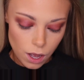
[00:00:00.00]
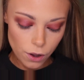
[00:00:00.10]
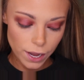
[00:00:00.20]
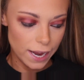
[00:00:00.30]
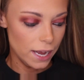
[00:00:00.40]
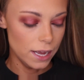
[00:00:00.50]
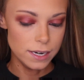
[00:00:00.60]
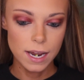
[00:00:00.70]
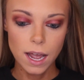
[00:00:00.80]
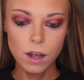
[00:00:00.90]
Okay,
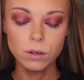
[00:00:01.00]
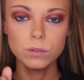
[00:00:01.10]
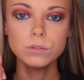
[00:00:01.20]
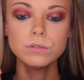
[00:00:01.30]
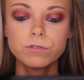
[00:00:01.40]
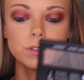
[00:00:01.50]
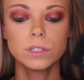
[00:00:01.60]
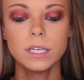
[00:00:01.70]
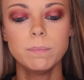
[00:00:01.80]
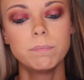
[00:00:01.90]
now for
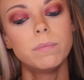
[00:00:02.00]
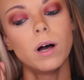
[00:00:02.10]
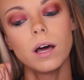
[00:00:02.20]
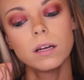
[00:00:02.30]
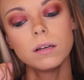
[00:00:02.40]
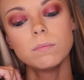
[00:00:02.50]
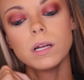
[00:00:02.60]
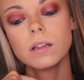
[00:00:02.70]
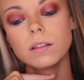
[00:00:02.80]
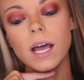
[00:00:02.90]
the
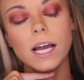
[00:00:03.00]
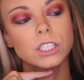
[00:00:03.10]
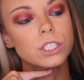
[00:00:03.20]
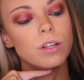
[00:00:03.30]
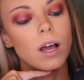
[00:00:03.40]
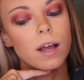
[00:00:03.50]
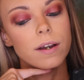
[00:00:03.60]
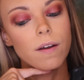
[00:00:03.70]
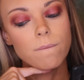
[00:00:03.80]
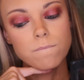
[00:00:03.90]
bottom lash
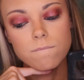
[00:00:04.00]
line.